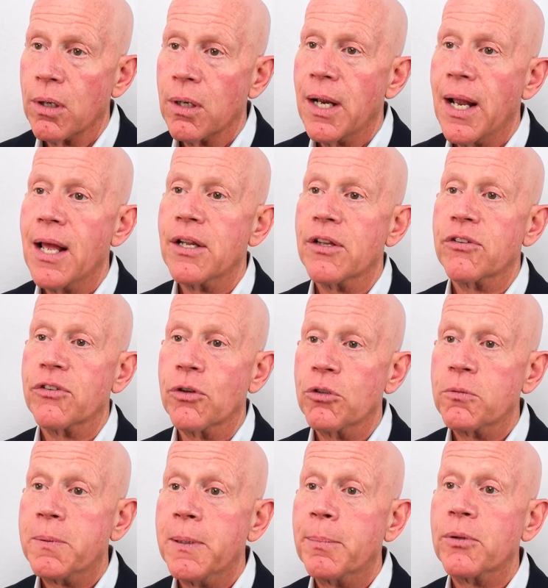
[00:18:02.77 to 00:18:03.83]
and as
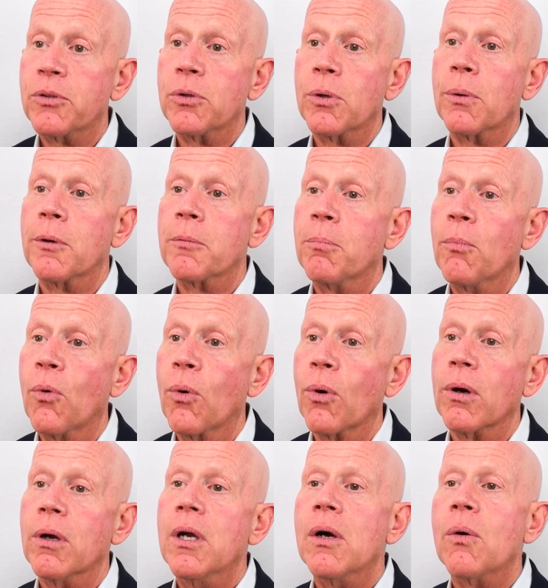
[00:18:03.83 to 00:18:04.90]
those people do it with
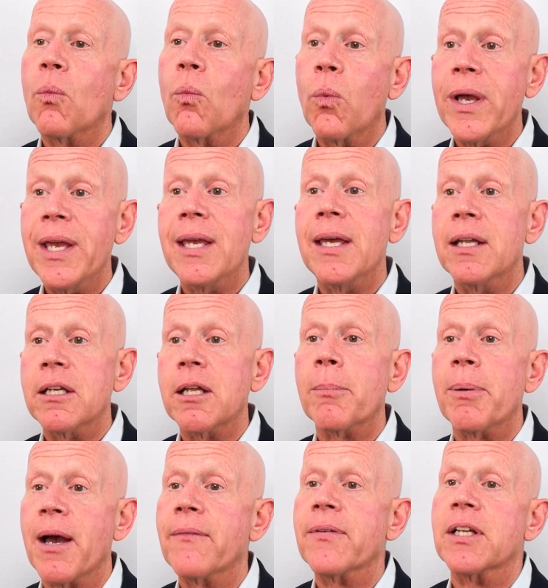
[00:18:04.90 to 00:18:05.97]
more, we end up
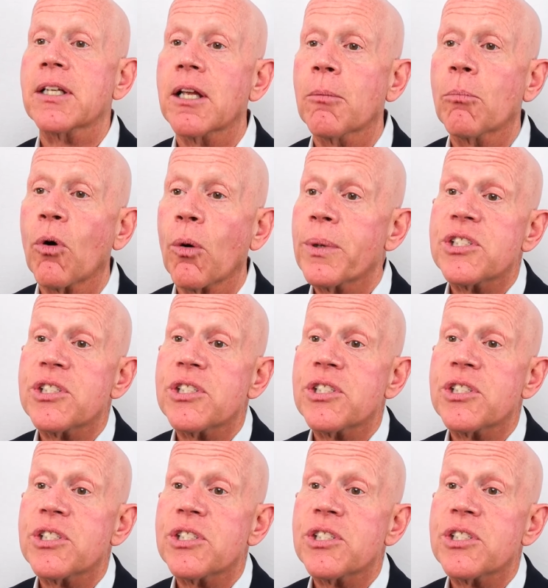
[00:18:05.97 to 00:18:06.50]
having done more.